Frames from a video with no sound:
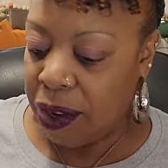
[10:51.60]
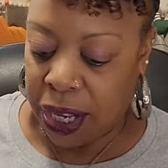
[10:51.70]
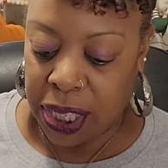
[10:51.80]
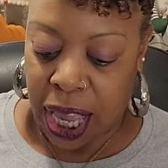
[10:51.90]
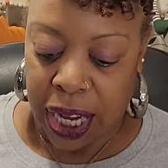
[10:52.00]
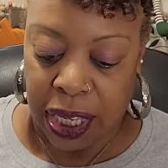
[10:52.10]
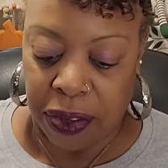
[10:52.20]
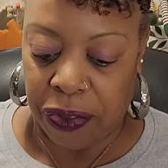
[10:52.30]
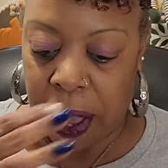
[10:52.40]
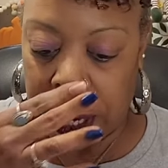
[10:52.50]
excited
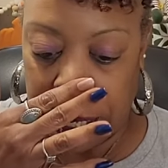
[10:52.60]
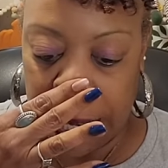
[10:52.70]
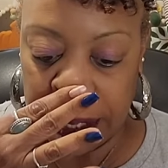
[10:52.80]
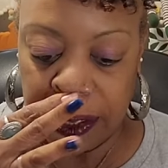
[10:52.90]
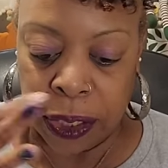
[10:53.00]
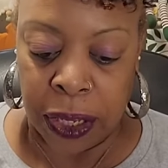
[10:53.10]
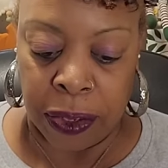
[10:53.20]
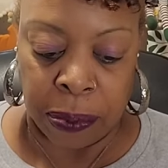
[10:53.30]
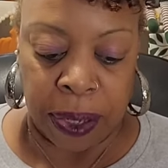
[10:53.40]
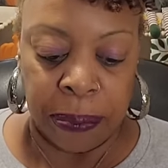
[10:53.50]
to find it.
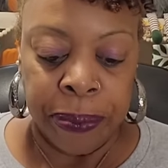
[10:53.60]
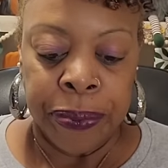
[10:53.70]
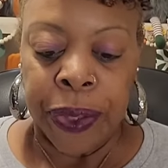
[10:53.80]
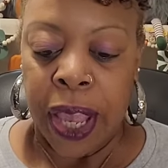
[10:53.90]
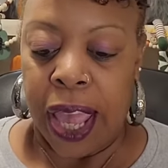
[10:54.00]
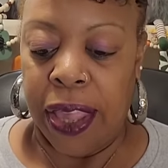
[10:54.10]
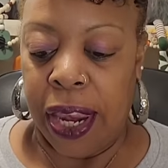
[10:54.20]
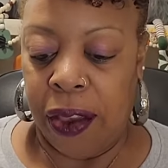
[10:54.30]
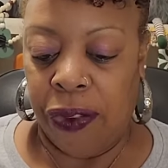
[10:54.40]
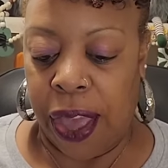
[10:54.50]
Excuse me. And
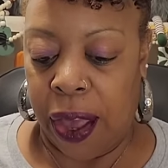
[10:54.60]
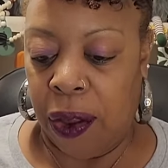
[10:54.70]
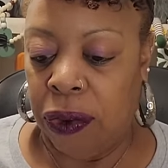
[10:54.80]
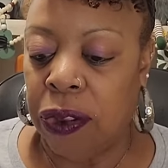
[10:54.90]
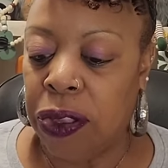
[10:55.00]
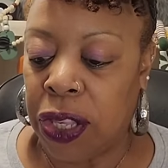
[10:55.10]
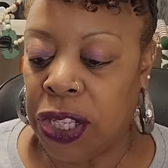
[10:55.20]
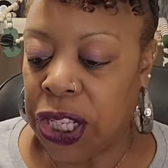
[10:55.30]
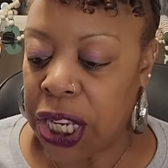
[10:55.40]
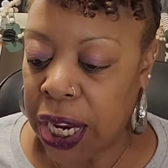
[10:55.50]
then I found the
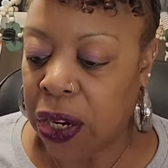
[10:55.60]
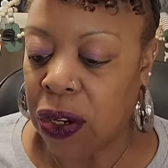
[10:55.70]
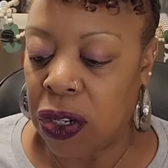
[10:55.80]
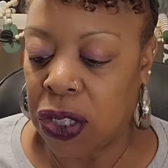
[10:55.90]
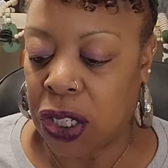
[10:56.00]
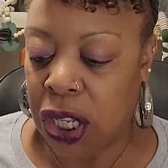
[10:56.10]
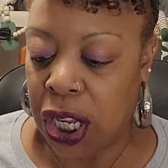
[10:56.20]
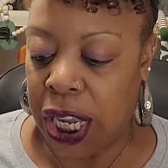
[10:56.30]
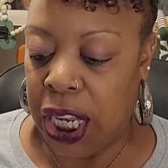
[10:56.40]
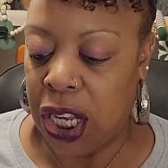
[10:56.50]
Snickers
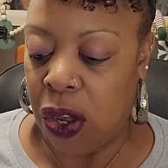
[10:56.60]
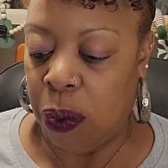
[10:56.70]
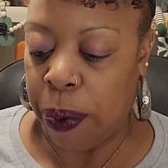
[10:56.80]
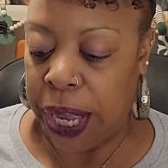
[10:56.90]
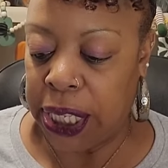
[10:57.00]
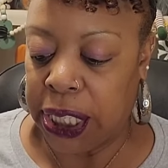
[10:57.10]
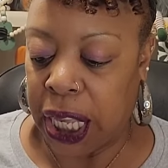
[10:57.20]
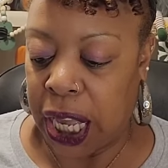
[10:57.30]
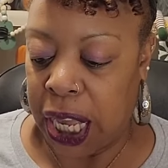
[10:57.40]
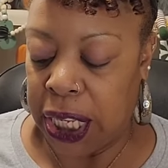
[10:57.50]
cookie dough bite
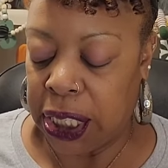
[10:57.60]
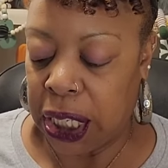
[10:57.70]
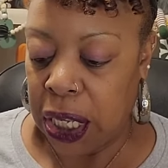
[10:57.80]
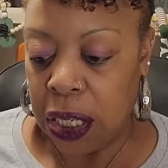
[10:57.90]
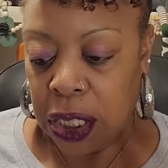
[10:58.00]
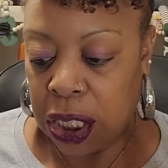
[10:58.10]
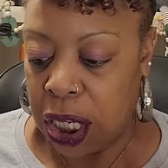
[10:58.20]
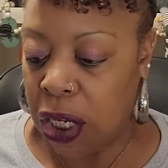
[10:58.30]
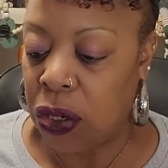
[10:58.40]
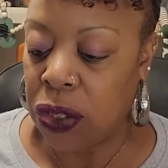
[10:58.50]
size.
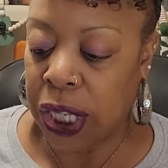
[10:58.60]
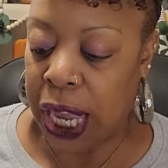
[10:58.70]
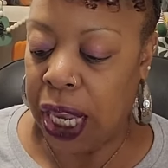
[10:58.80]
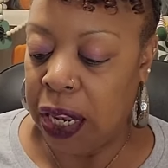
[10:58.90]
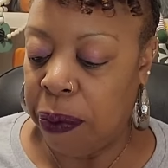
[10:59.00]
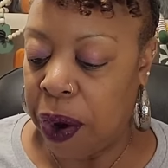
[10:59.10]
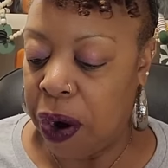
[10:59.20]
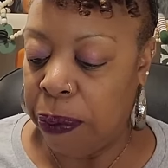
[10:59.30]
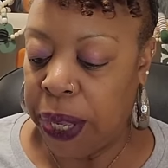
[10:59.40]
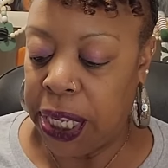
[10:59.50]
Snickers candy
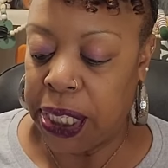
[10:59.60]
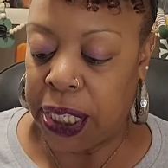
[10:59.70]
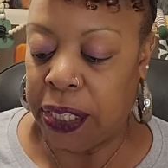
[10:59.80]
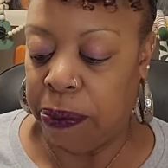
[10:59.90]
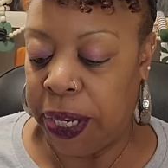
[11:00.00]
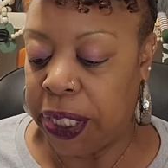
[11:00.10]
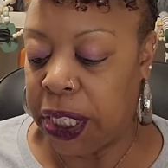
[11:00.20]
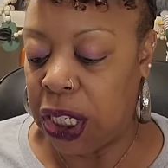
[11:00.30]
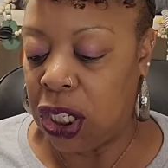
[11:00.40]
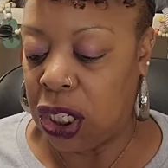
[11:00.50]
bar pieces
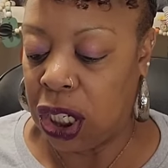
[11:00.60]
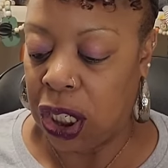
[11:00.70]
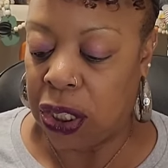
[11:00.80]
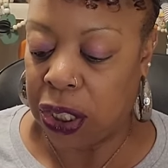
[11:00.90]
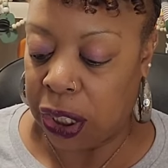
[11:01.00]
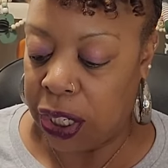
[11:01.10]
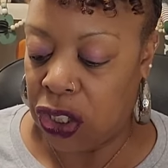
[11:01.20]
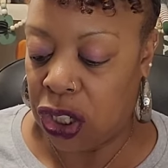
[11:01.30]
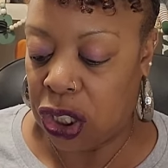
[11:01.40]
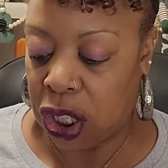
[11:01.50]
mixed into the
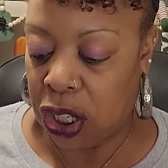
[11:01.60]
delicious